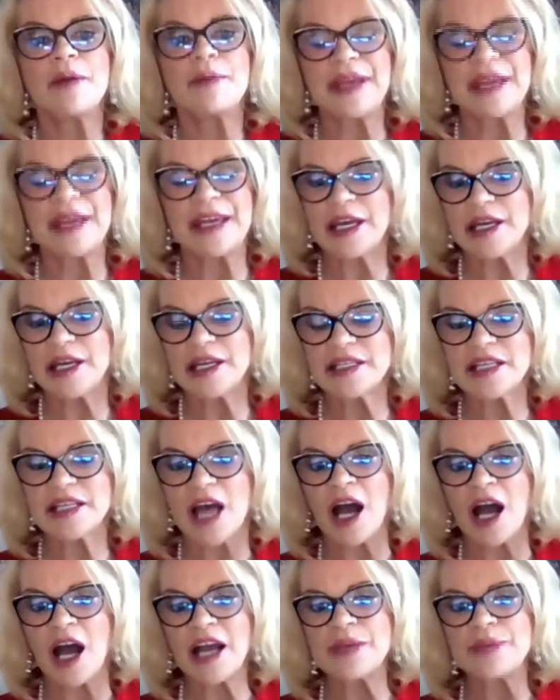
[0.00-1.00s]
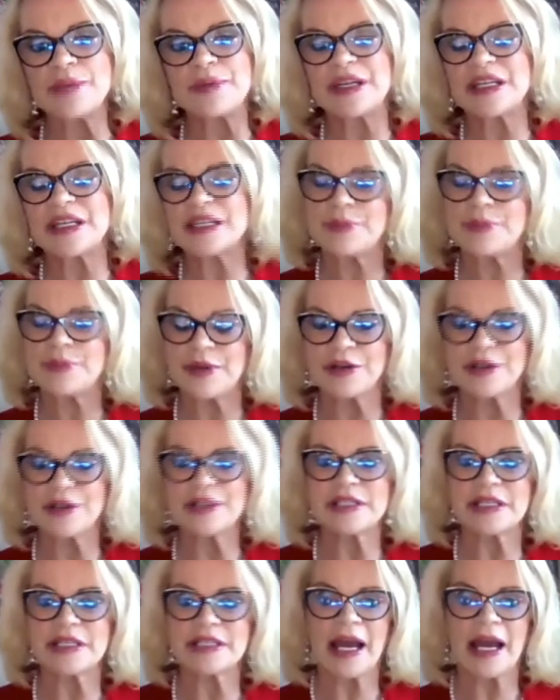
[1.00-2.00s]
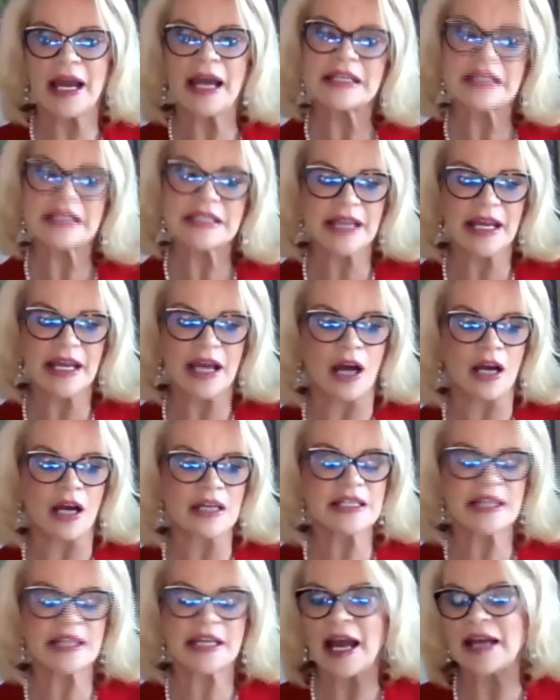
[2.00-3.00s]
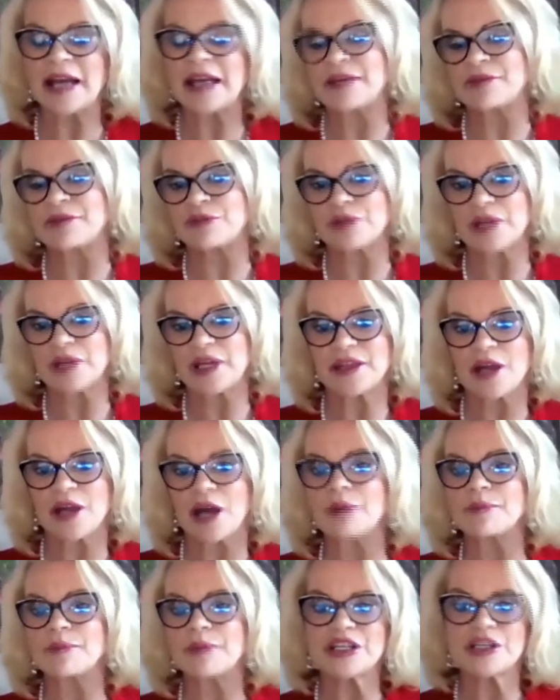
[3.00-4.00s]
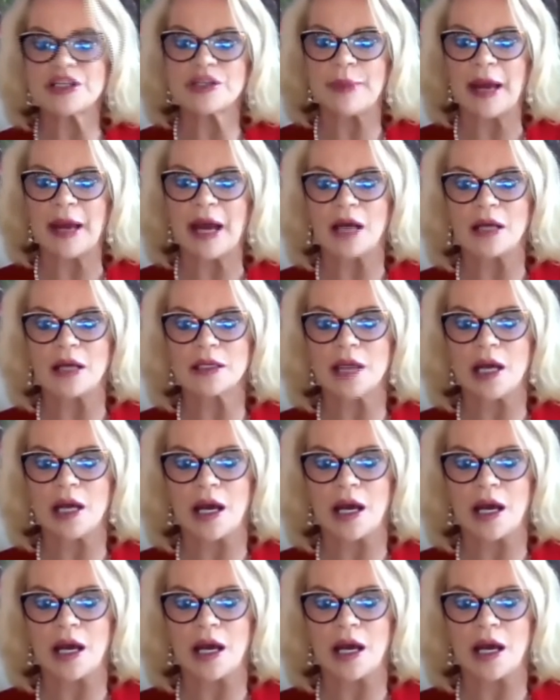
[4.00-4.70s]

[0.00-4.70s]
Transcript: because occupant experiences, I have to say, honestly, I never really thought much about.